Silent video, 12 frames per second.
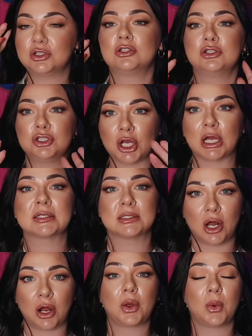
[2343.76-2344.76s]
just
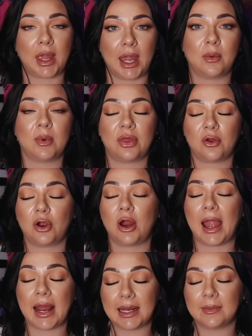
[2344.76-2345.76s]
not okay with her
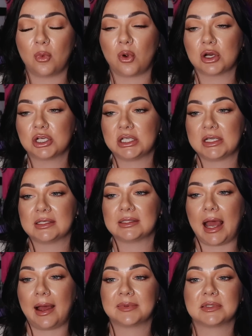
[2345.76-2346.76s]
anymore. She has
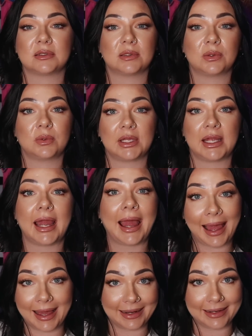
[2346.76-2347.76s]
absolutely
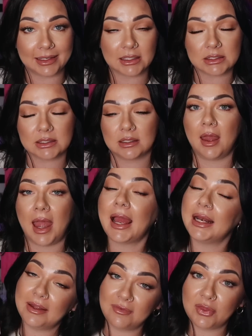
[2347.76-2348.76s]
had it.
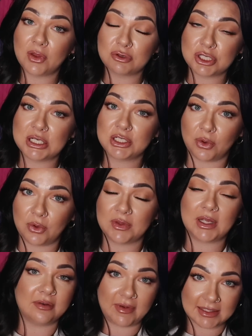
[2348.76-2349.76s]
And even though she told
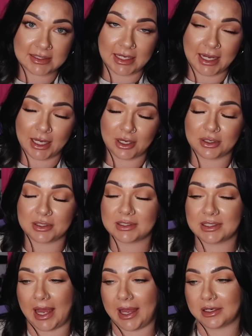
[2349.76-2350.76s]
the investigators
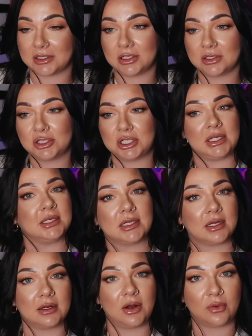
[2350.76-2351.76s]
that she
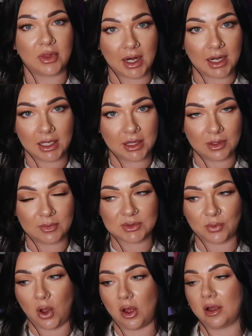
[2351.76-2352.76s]
didn't know that anything was
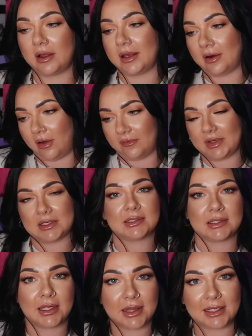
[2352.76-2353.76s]
wrong, and
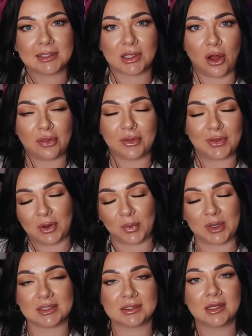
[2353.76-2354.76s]
obviously they saw that there
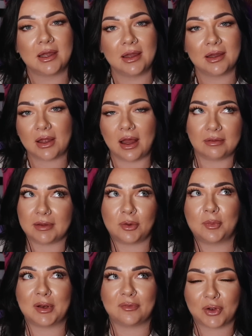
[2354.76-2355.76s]
was a little
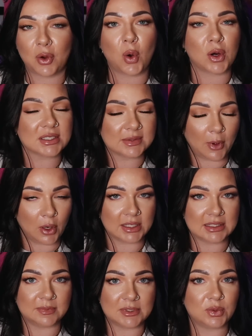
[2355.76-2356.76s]
bit of a
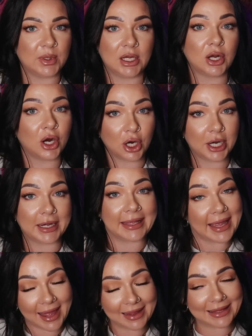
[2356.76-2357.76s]
correspondence between her and
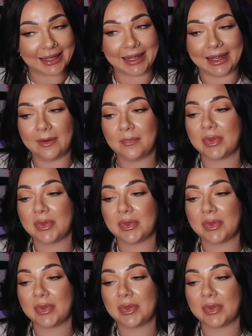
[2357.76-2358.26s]
Kelly,